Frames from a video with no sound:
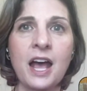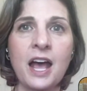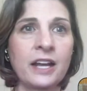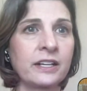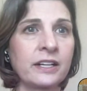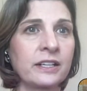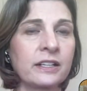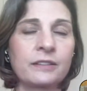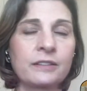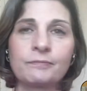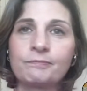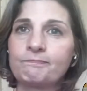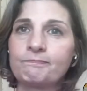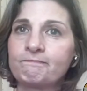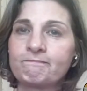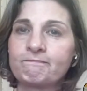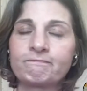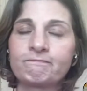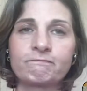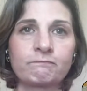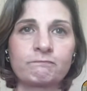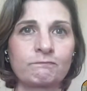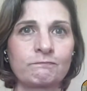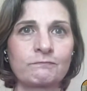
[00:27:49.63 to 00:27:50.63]
and
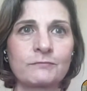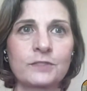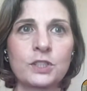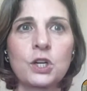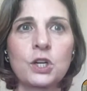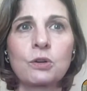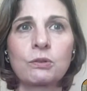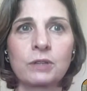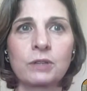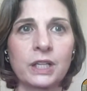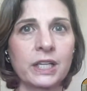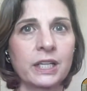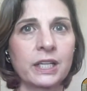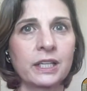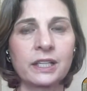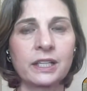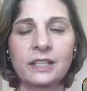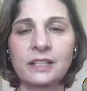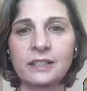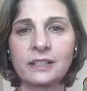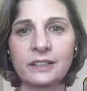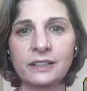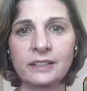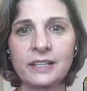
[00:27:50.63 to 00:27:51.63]
totally,
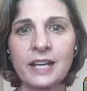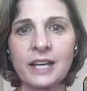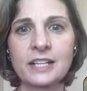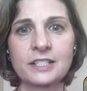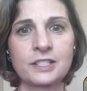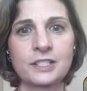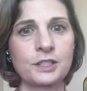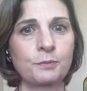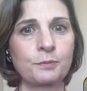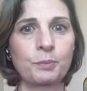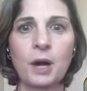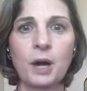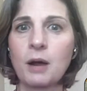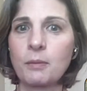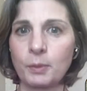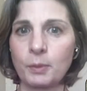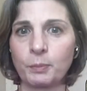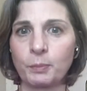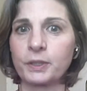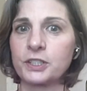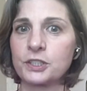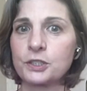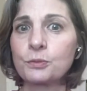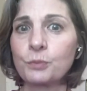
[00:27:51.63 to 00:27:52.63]
yes, you
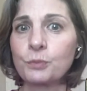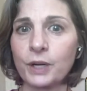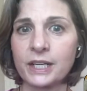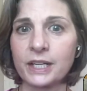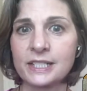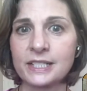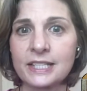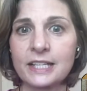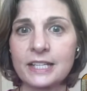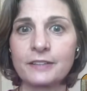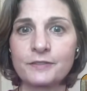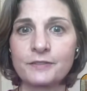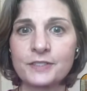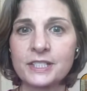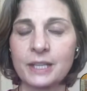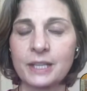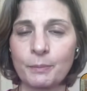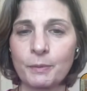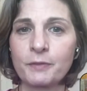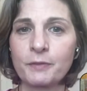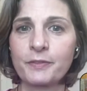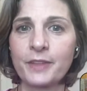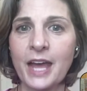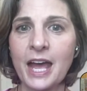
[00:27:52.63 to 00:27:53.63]
probably do wanna save
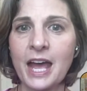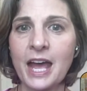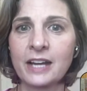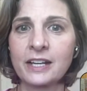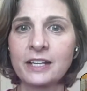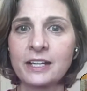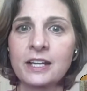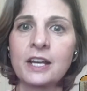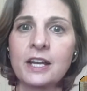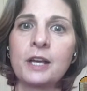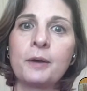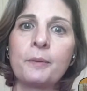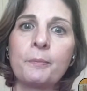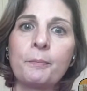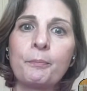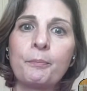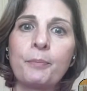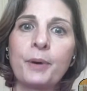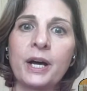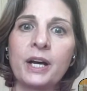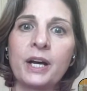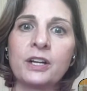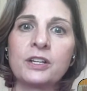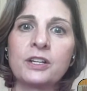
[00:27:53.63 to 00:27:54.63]
some of that,
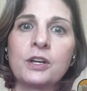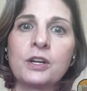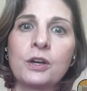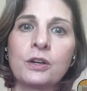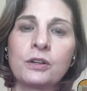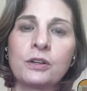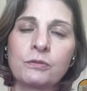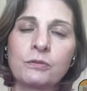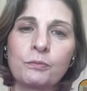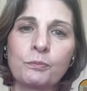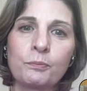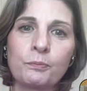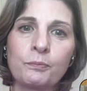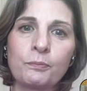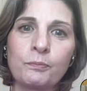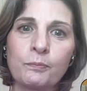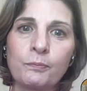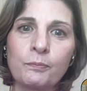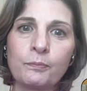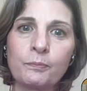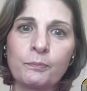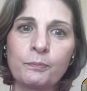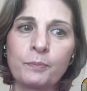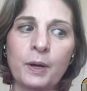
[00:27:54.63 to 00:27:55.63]
but
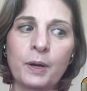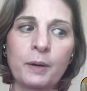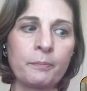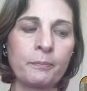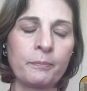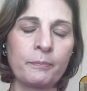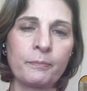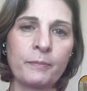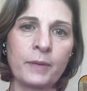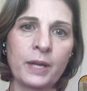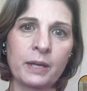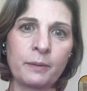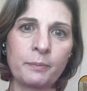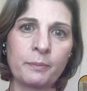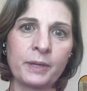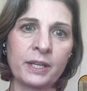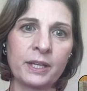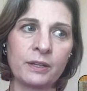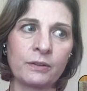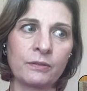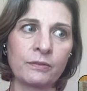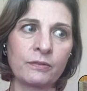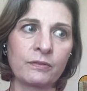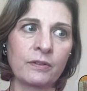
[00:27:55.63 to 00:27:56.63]

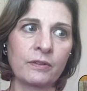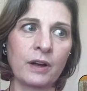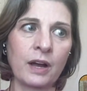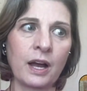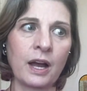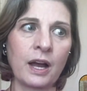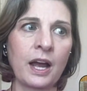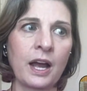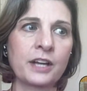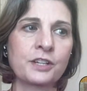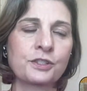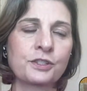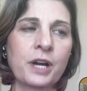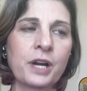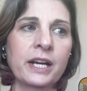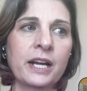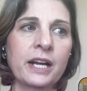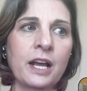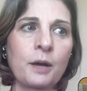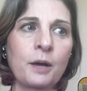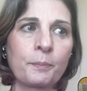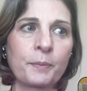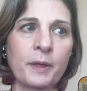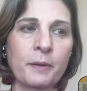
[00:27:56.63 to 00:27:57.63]
maybe I try to
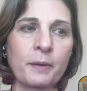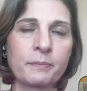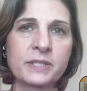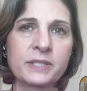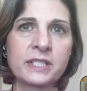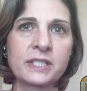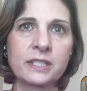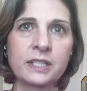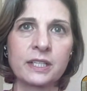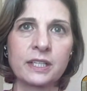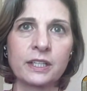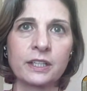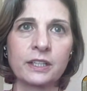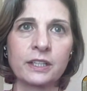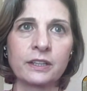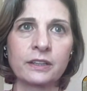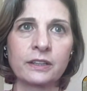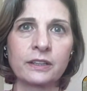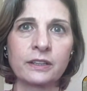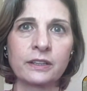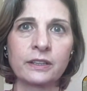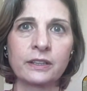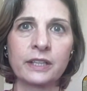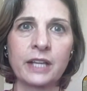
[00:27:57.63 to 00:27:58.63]
help them see
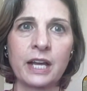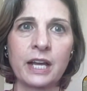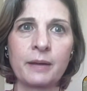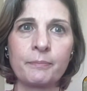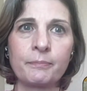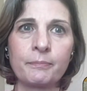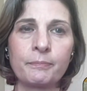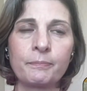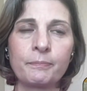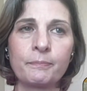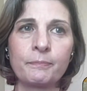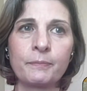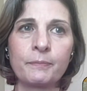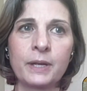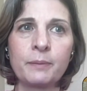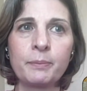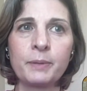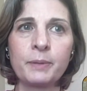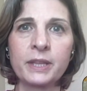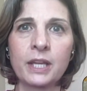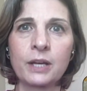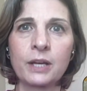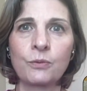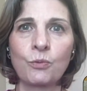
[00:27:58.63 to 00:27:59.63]
that
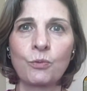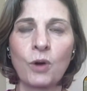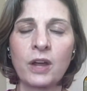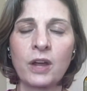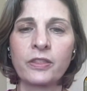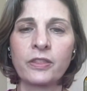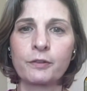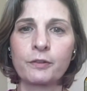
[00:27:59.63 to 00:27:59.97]
maybe they want